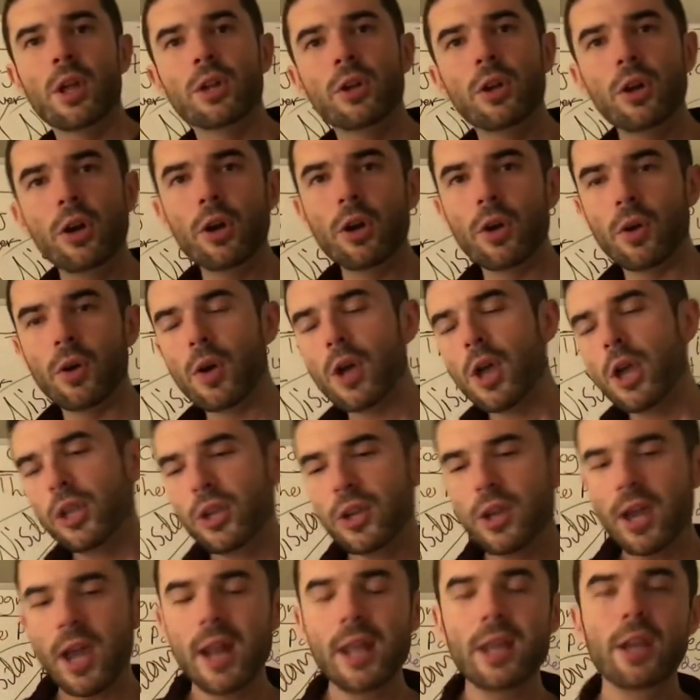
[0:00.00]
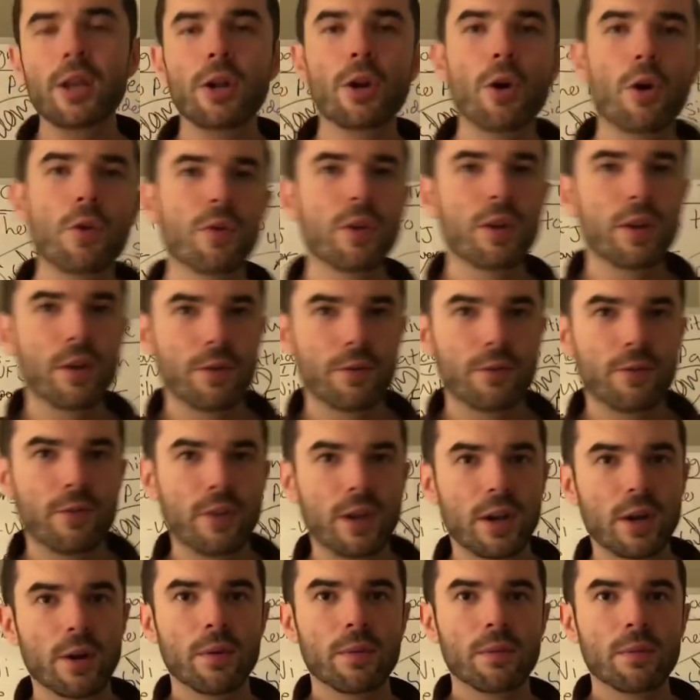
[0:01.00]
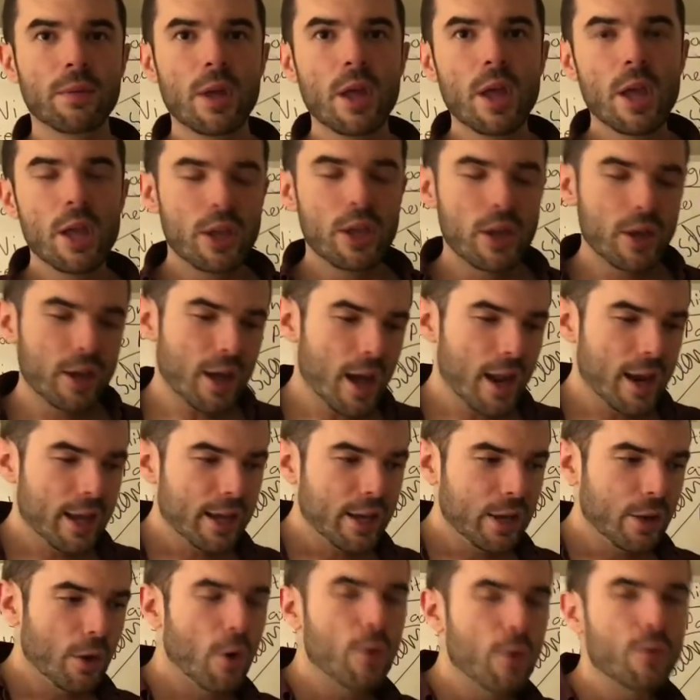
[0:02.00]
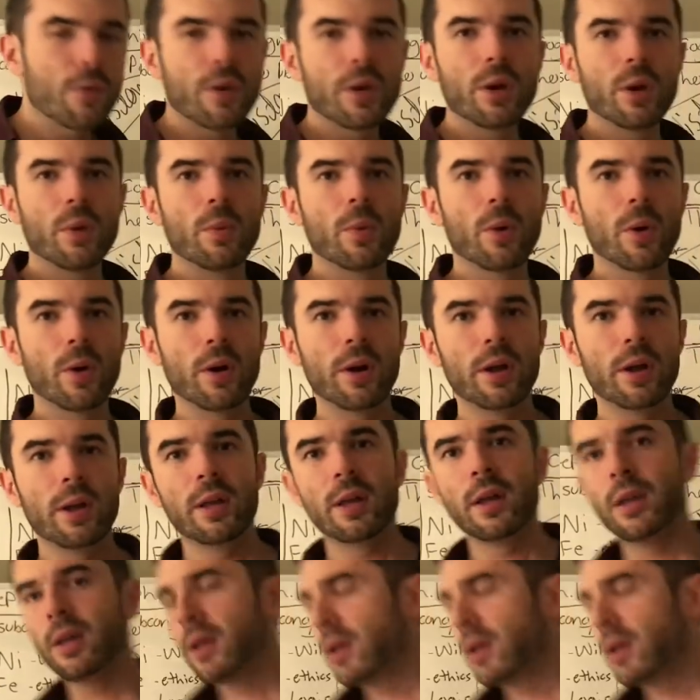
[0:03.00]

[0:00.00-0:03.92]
no no no you got to get over your fear you got to get over your worry